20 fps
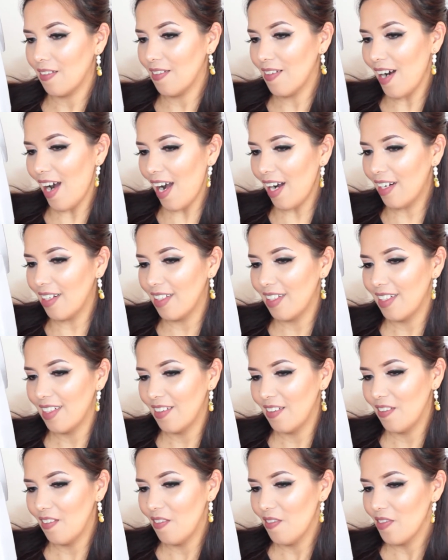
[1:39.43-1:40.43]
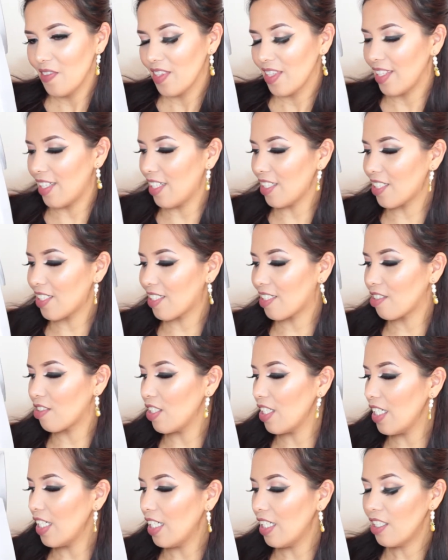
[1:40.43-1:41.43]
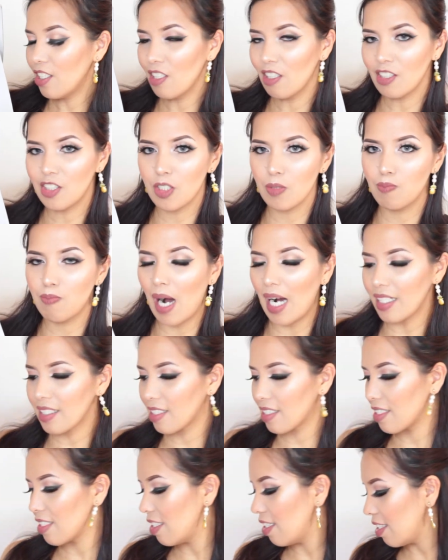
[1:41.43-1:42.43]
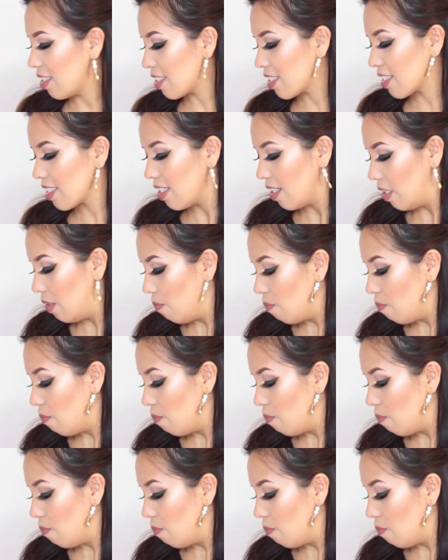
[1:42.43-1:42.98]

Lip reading: What? There's 3 huge boxes,